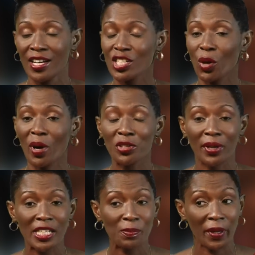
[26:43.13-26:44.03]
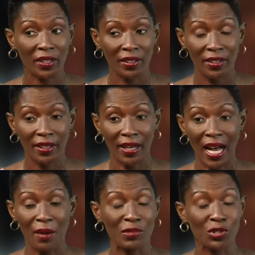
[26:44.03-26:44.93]
So I
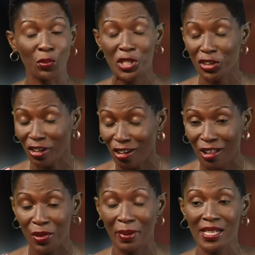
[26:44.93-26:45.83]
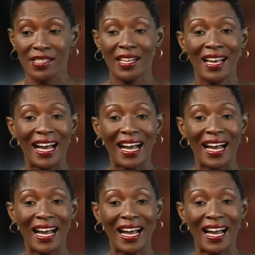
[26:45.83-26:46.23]
want to wish her all the best,